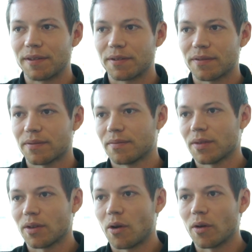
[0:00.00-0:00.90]
this
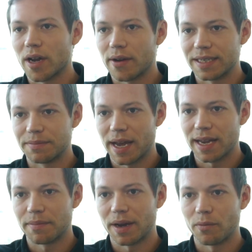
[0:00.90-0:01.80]
ongoing
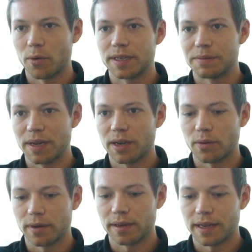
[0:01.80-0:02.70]
debate about what is
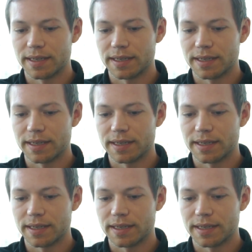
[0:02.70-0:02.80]
Bitcoin,